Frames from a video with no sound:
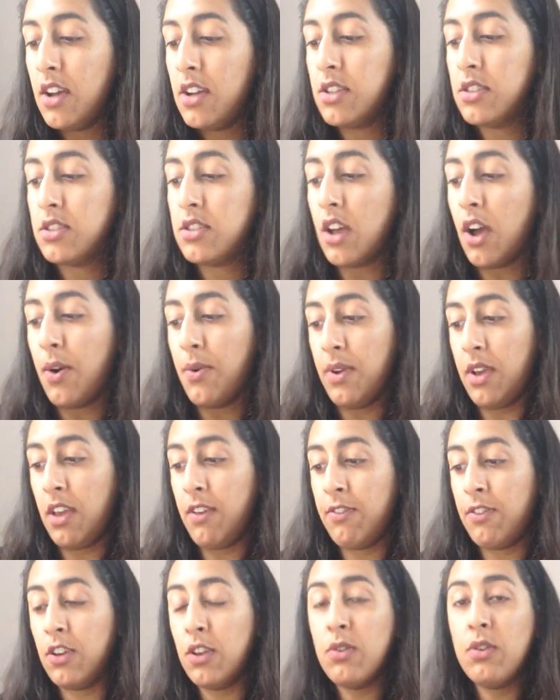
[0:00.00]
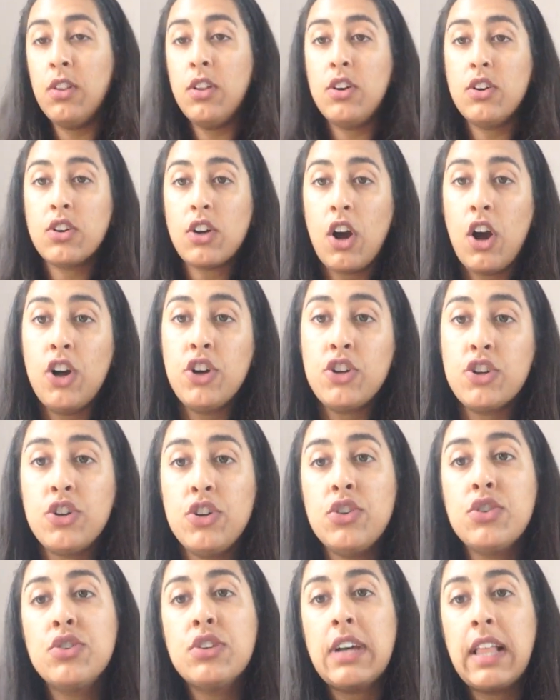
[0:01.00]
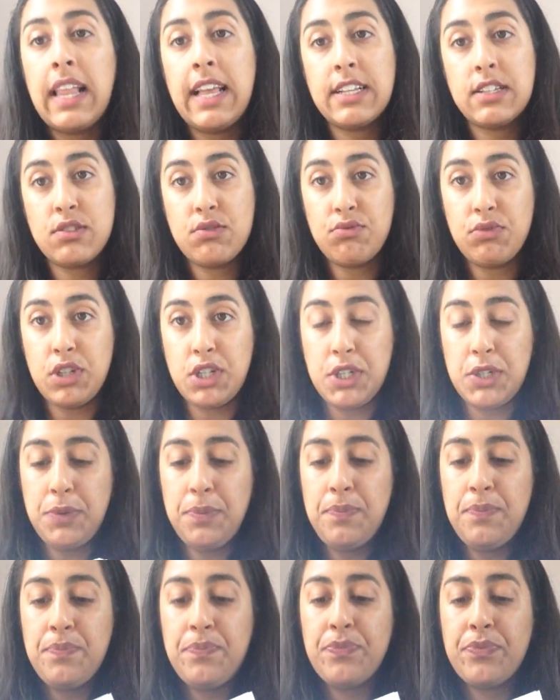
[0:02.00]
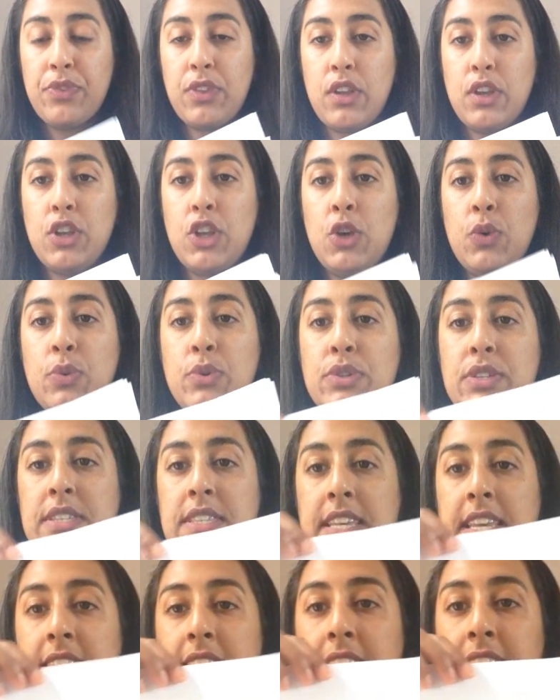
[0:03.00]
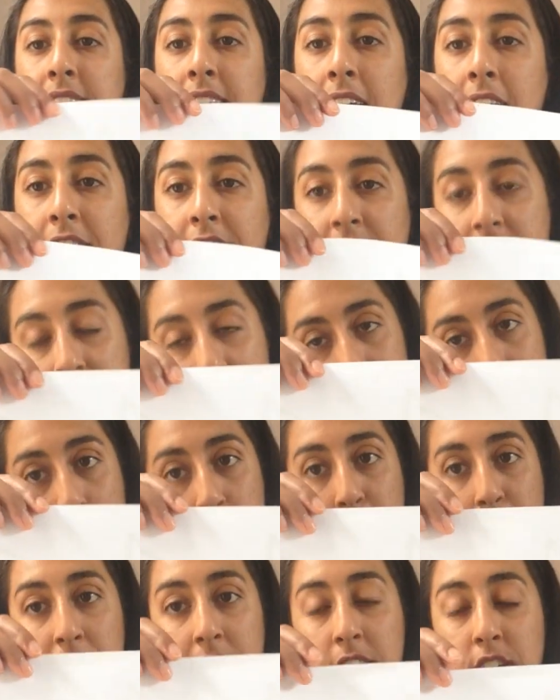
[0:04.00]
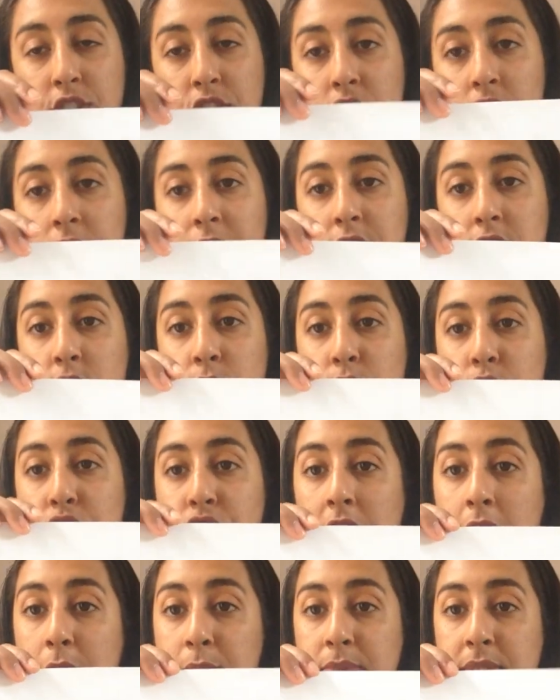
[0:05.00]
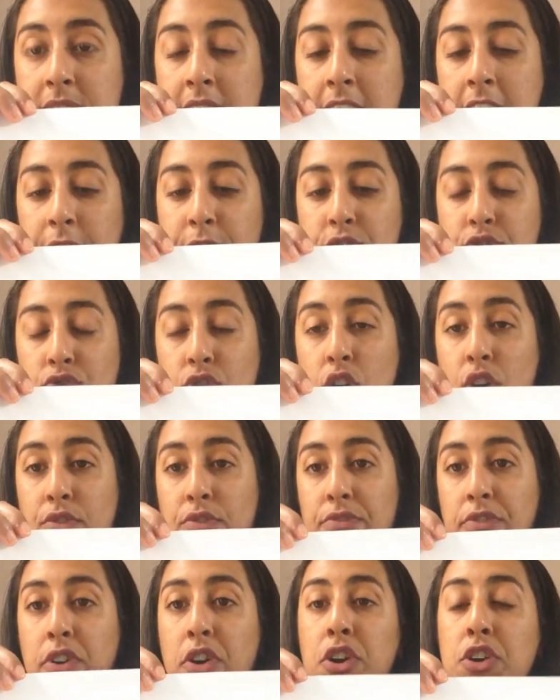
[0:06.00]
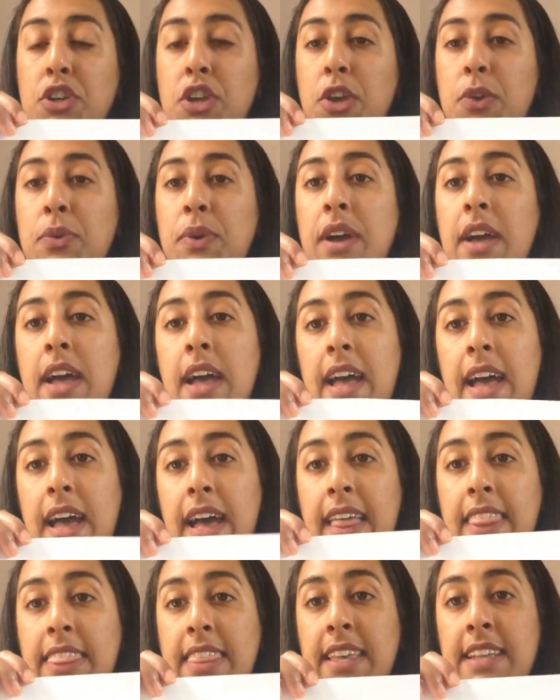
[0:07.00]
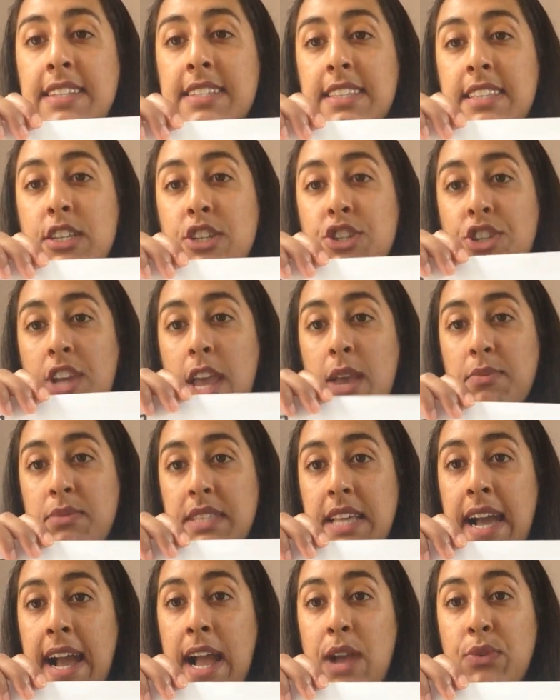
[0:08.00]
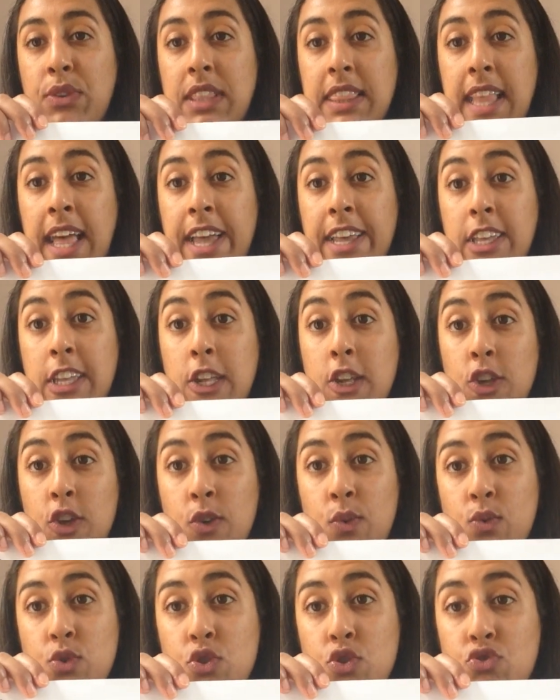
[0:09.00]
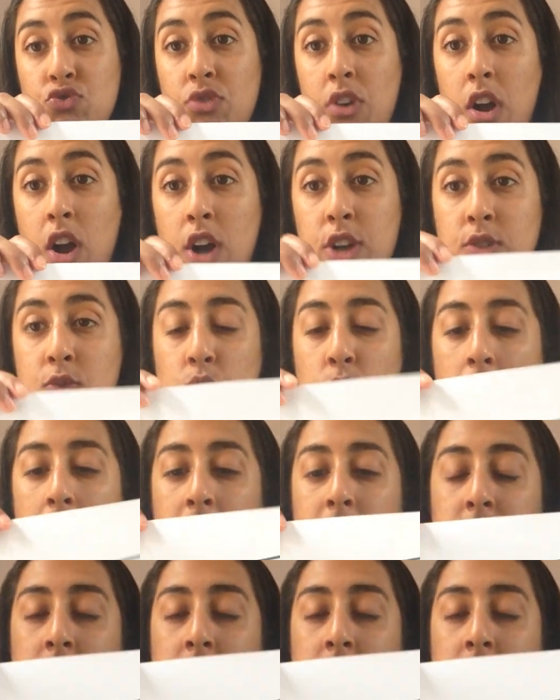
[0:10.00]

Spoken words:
So if you look on Google Classroom, you will see that there is a picture of some shapes that I've drawn for you. And these are the shapes that I would like you to draw as well.